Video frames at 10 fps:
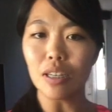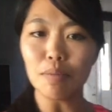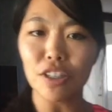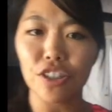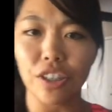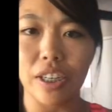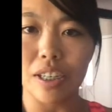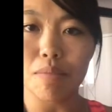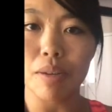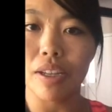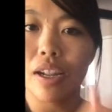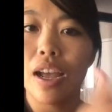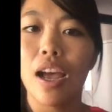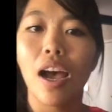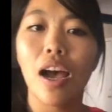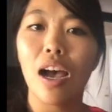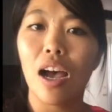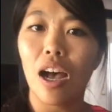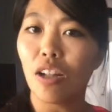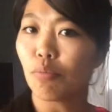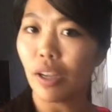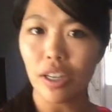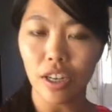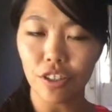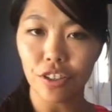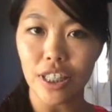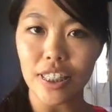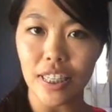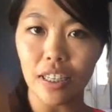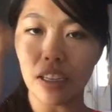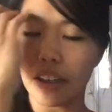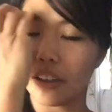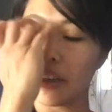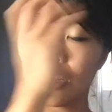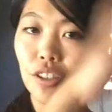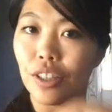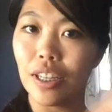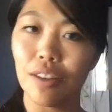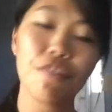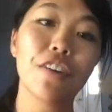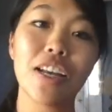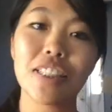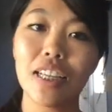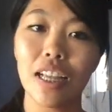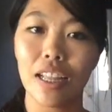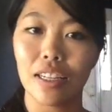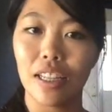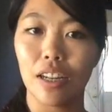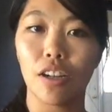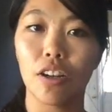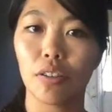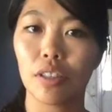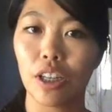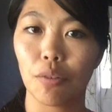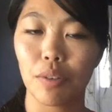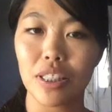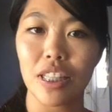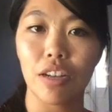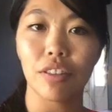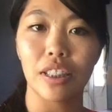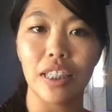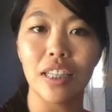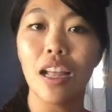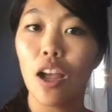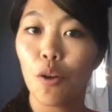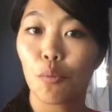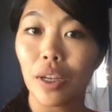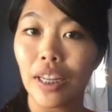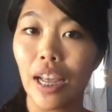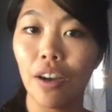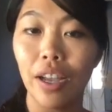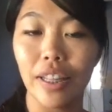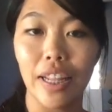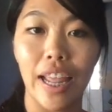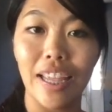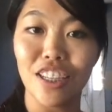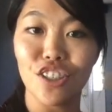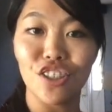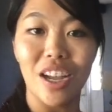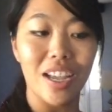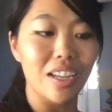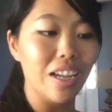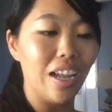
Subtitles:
a little bit of dirt on here, but I'll run it under the sink or under the faucet and get it all, you know, rinsed out and clean, wring it out, and then hang it to dry